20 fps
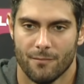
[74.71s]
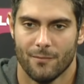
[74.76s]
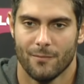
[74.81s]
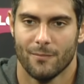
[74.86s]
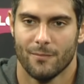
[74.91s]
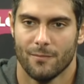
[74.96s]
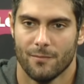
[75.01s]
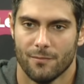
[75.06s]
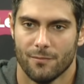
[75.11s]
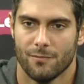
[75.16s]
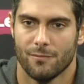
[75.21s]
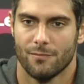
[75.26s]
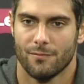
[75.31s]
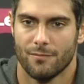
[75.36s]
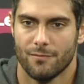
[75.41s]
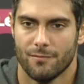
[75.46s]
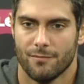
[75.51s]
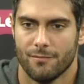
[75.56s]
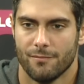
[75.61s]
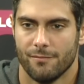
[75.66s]

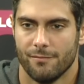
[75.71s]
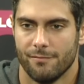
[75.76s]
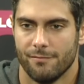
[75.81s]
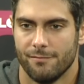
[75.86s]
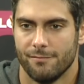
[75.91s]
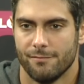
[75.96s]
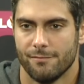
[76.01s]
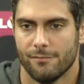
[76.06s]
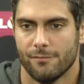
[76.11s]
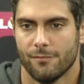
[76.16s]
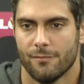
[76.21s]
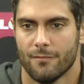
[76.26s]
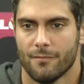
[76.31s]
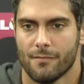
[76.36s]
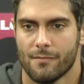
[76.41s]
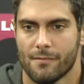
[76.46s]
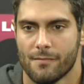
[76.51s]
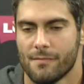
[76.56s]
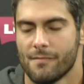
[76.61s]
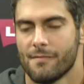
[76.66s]

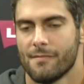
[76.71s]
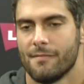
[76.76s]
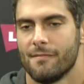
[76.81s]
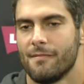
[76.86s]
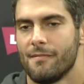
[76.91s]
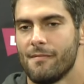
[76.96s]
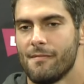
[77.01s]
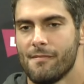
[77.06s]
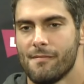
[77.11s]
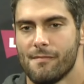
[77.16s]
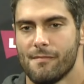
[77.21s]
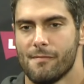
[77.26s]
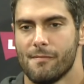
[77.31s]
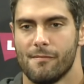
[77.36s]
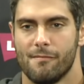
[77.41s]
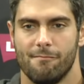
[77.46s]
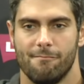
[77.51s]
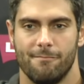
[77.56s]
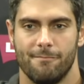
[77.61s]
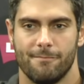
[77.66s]

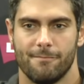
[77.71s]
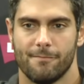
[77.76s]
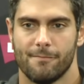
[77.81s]
No one is speaking in this clip.